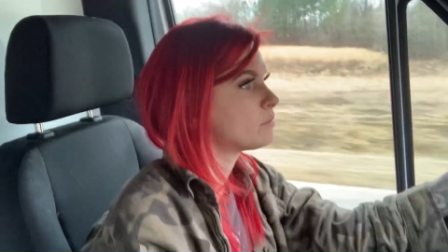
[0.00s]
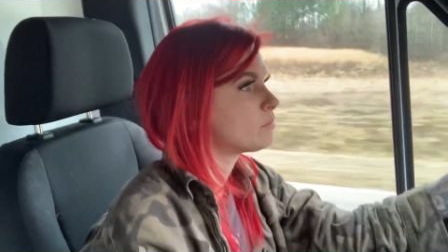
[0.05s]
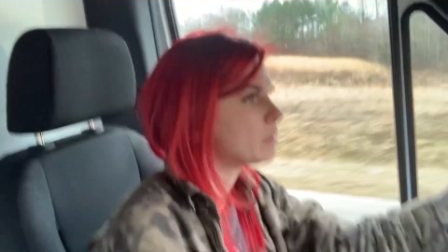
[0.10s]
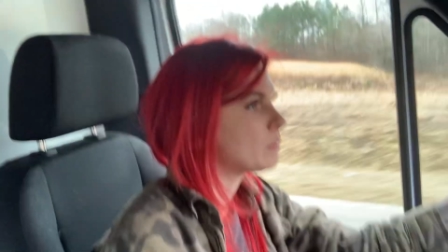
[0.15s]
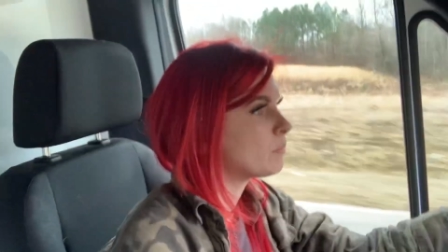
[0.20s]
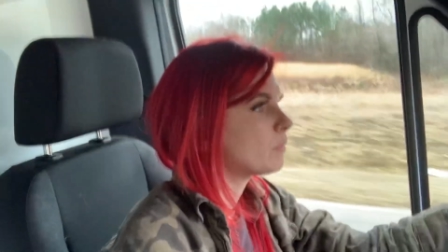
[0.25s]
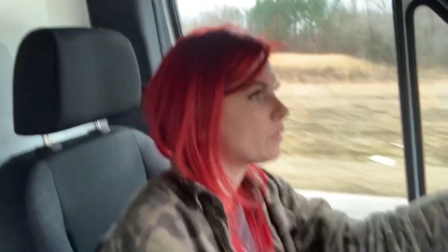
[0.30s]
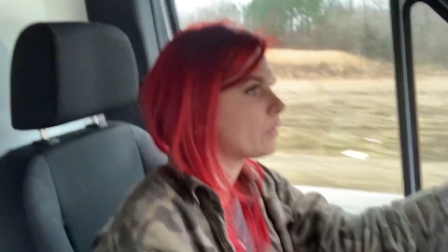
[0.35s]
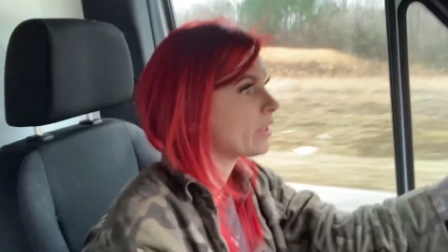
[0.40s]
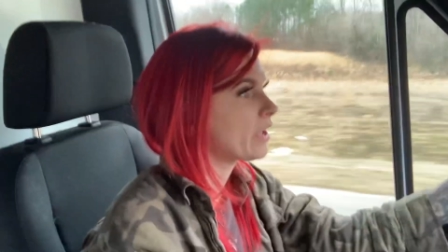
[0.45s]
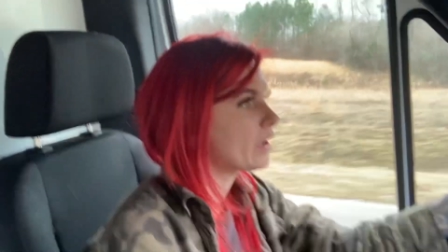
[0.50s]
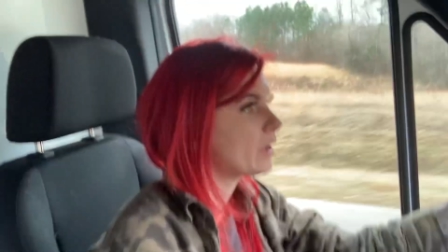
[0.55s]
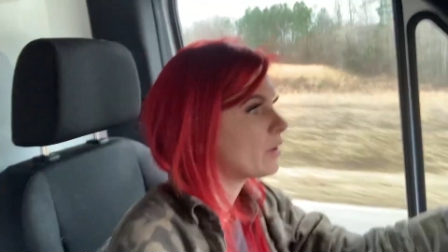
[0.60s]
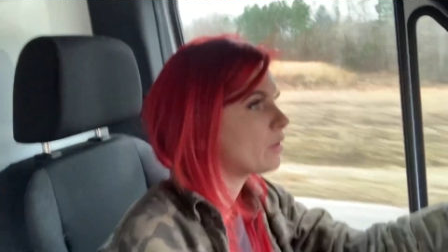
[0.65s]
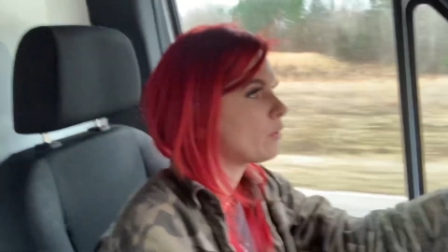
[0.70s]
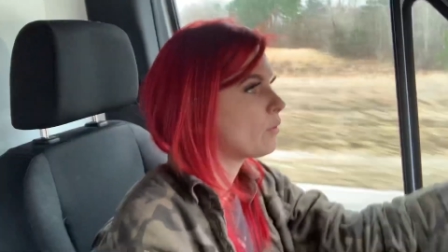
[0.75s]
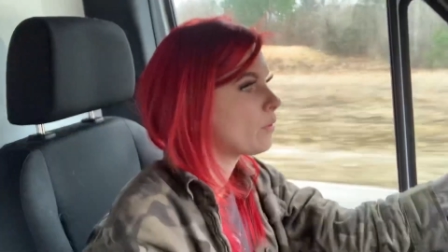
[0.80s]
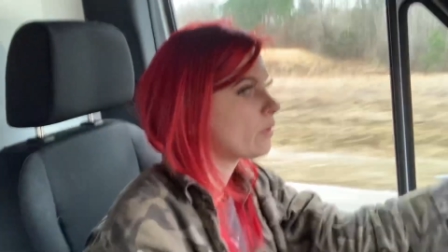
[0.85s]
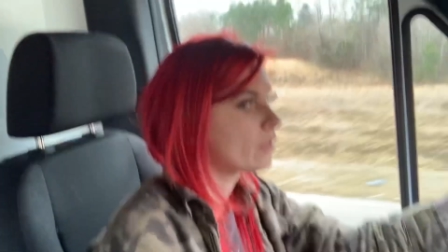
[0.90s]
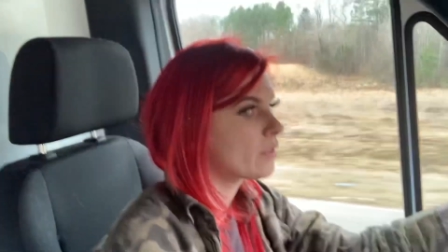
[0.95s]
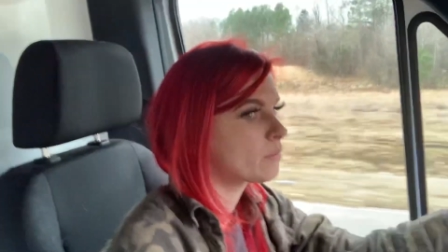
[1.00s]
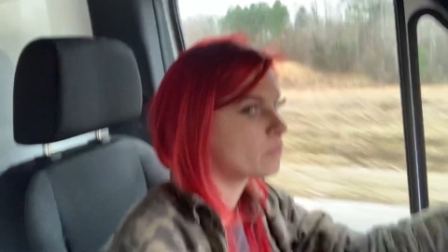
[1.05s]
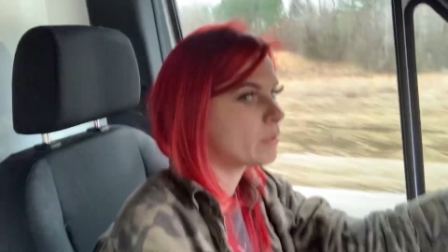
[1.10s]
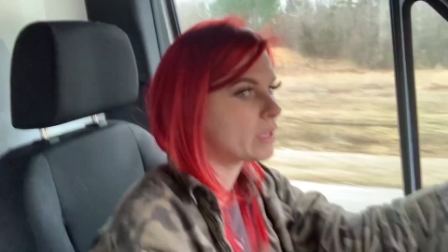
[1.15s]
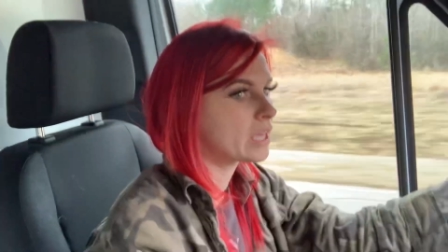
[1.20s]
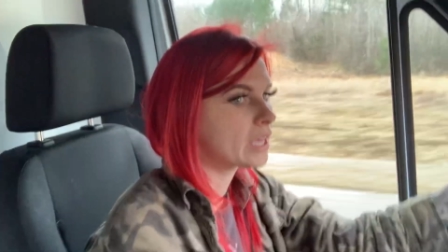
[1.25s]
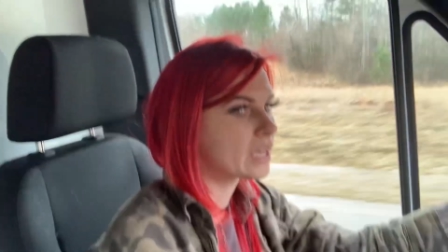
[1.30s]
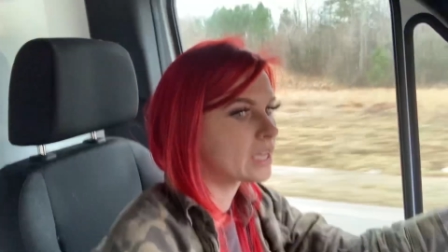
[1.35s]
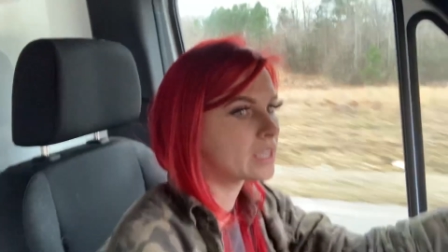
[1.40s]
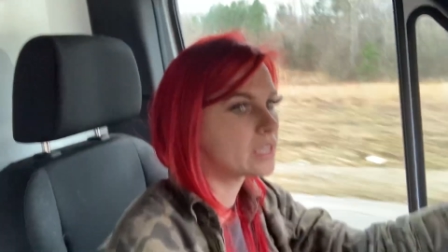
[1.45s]
people though
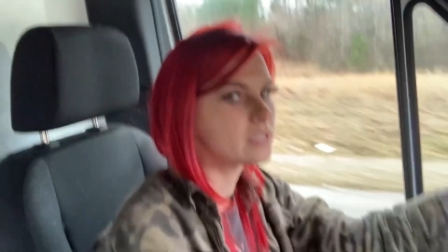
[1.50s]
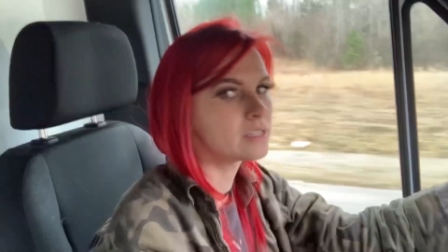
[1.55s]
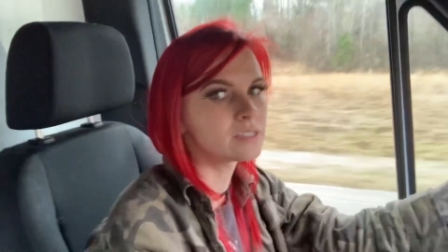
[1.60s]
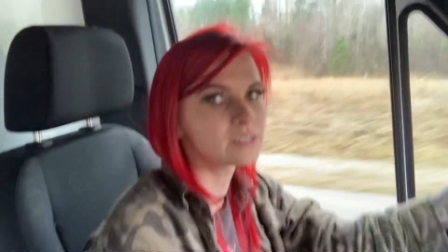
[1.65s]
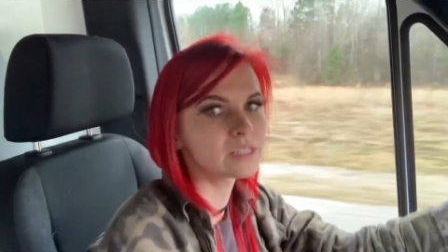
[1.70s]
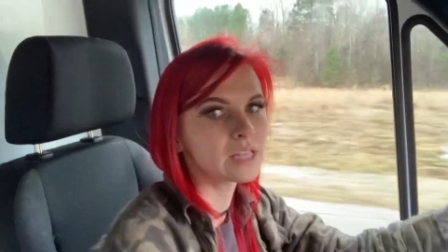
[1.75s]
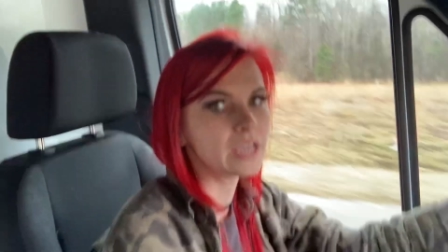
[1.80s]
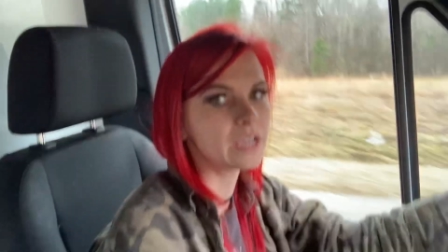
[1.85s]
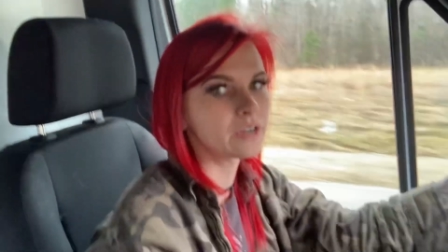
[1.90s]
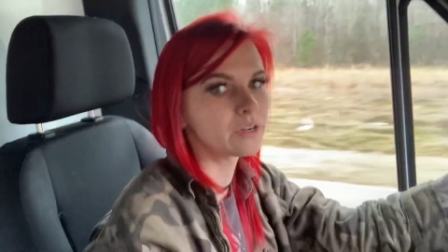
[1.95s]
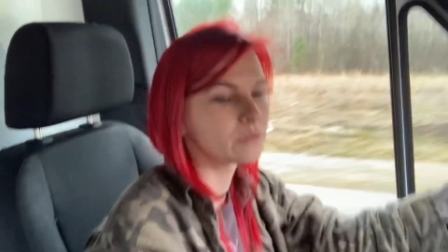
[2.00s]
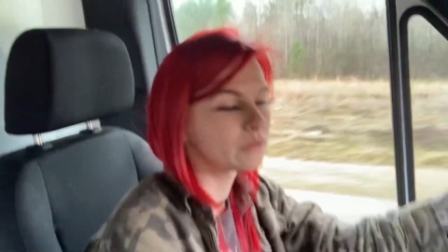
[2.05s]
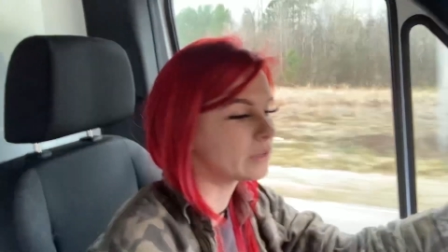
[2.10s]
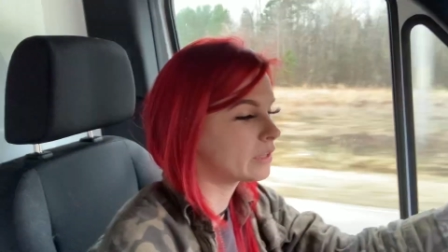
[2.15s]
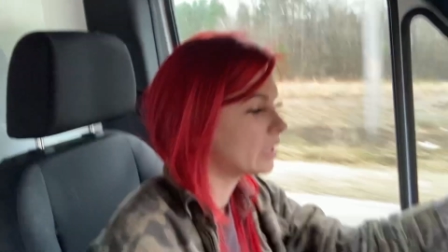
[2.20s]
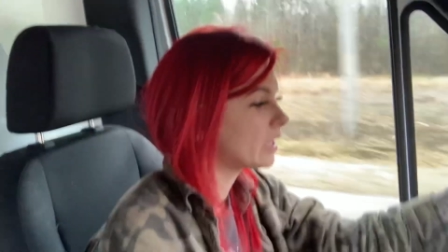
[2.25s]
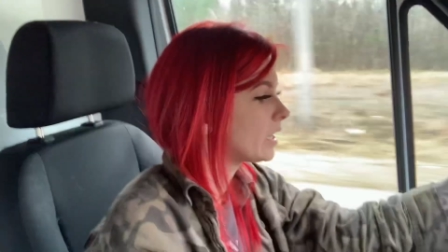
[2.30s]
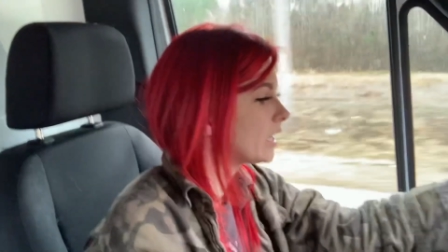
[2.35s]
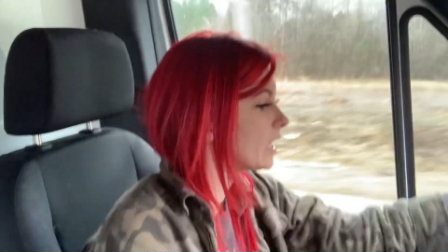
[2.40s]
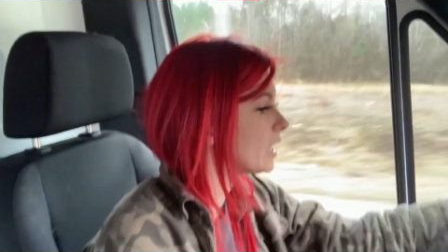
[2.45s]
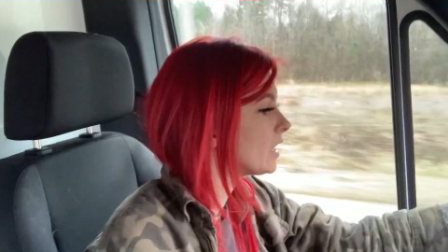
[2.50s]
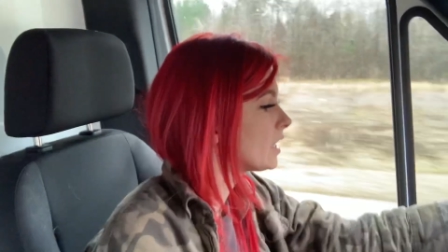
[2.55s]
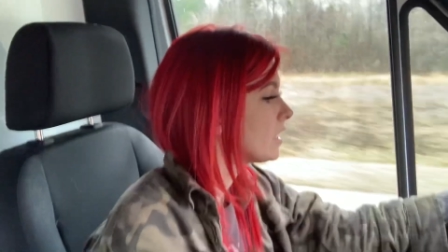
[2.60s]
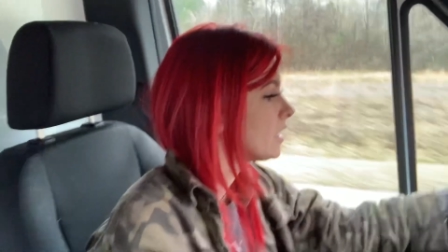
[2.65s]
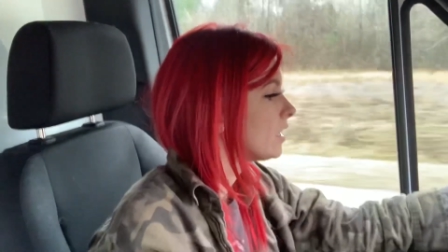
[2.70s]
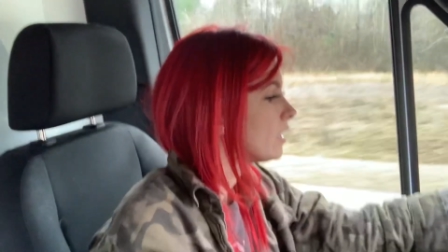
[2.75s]
because they are really